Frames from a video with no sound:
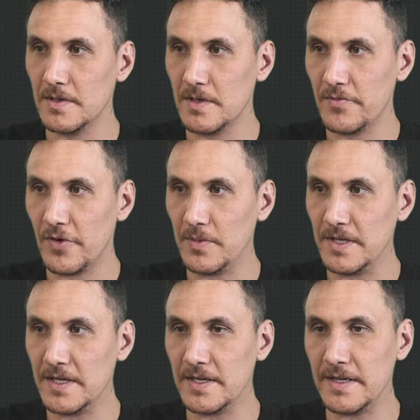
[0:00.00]
Probably
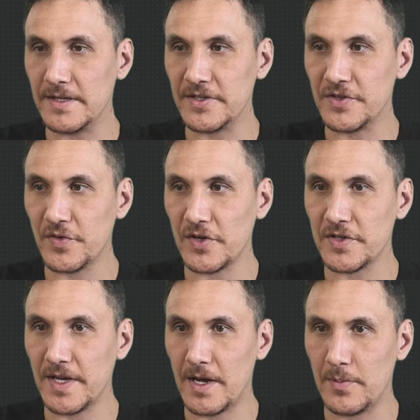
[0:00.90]
going to need a
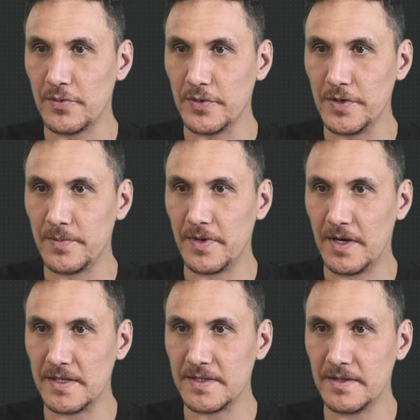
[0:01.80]
structured output
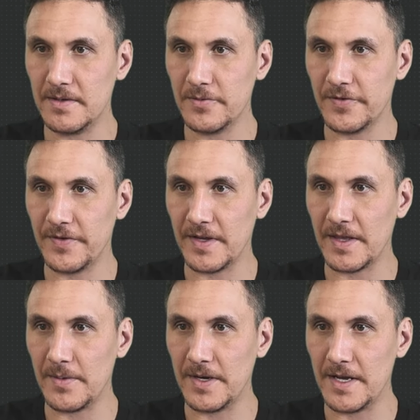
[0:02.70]
parser. We'll figure
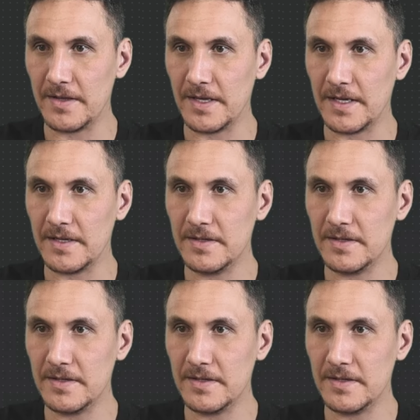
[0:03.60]
that one out later.